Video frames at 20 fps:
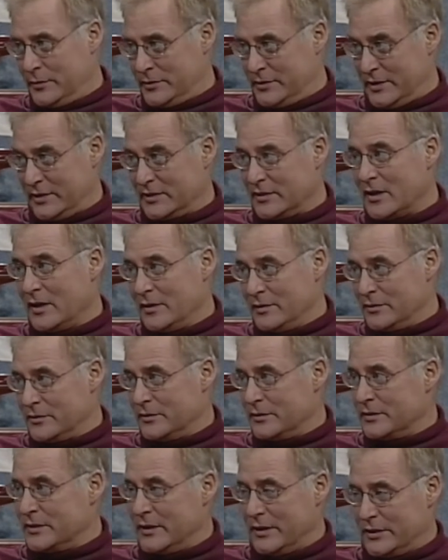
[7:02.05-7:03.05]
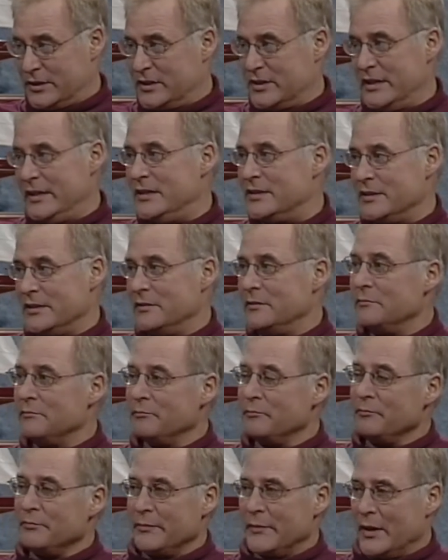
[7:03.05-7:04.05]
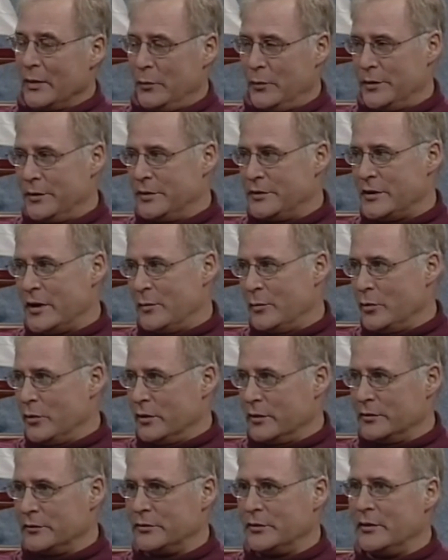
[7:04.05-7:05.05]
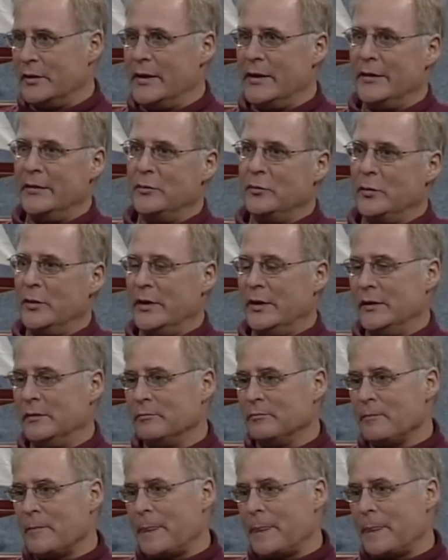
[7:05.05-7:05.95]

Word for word: or six concerts each season with the Chamber Orchestra, and we